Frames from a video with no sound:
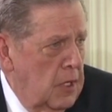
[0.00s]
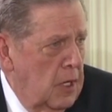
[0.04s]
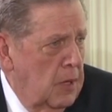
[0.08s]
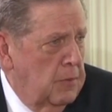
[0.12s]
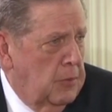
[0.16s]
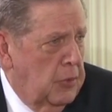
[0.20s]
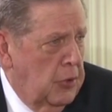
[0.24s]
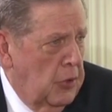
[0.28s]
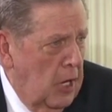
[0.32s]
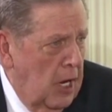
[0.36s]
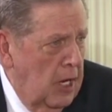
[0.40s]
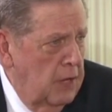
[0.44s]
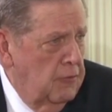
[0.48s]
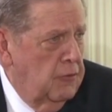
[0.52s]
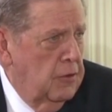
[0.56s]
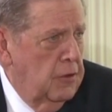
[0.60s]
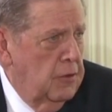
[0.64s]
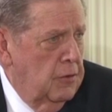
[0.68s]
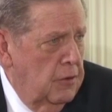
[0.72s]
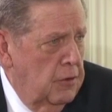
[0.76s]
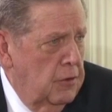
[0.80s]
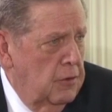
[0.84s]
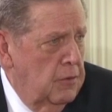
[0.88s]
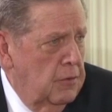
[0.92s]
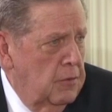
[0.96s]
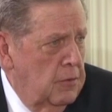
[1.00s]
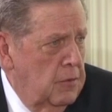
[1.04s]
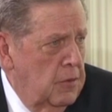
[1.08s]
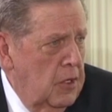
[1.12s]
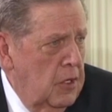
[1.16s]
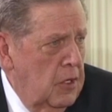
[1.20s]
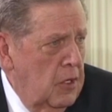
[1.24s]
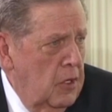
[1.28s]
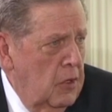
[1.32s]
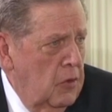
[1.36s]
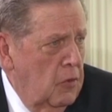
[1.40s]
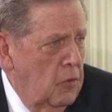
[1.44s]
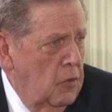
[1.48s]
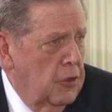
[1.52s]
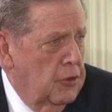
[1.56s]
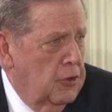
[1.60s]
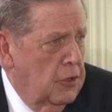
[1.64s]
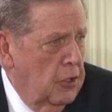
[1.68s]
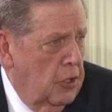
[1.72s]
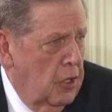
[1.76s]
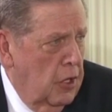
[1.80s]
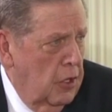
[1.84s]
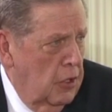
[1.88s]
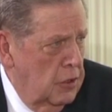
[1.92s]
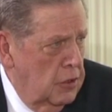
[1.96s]
a private room, with the
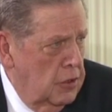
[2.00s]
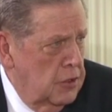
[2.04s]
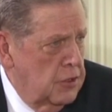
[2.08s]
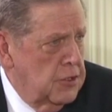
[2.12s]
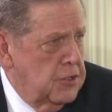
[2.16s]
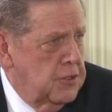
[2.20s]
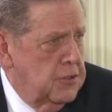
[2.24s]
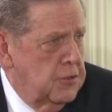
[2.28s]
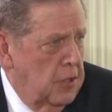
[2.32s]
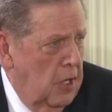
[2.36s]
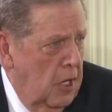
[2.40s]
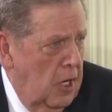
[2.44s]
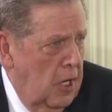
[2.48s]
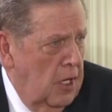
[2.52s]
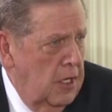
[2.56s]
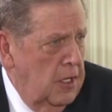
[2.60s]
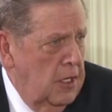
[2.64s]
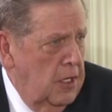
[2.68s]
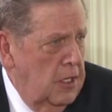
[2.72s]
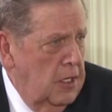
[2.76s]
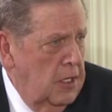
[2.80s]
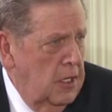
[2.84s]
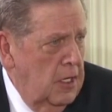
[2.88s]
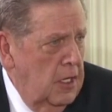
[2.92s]
curtains drawn,